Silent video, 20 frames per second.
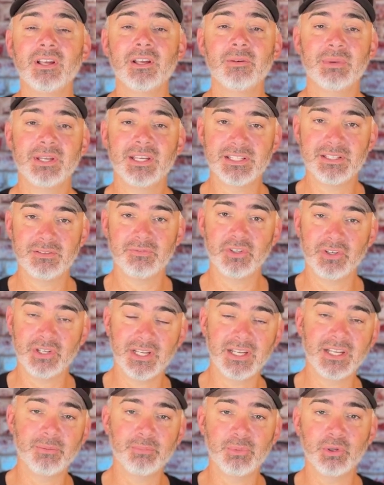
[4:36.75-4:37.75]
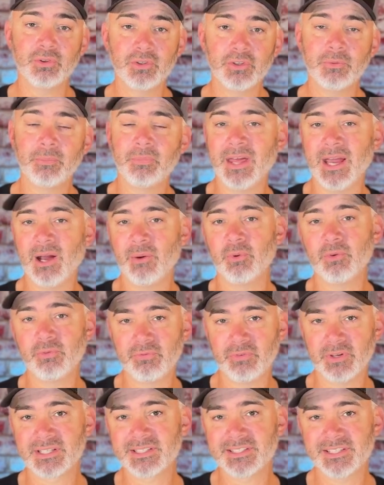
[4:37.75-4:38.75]
because if you're getting a boot loop, that will
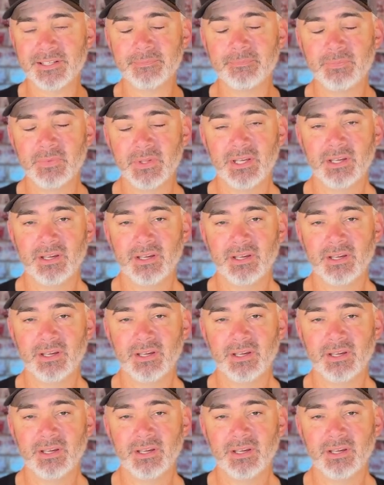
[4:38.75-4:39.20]
fix it.